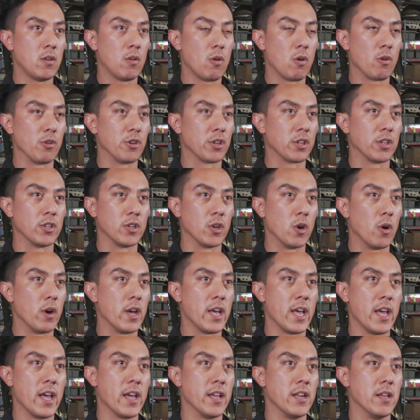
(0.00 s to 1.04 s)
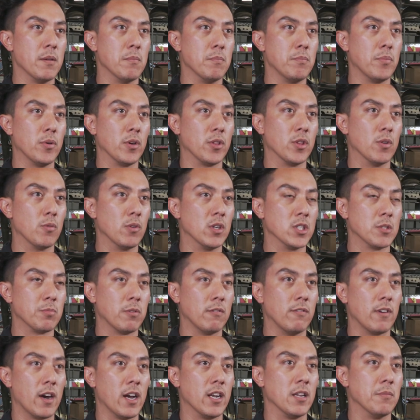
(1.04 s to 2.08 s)
or you can go ahead and put the ones
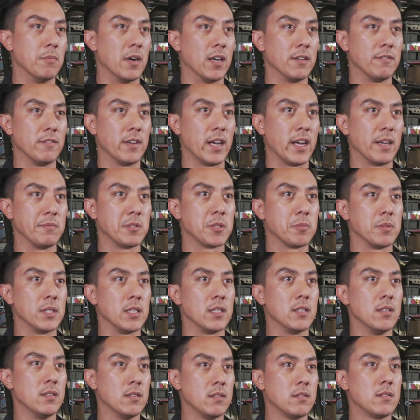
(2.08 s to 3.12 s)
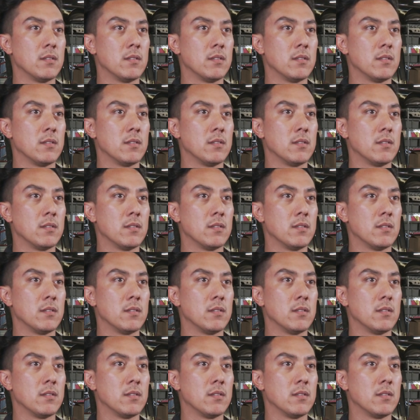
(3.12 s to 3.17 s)
provided by FabSpeed.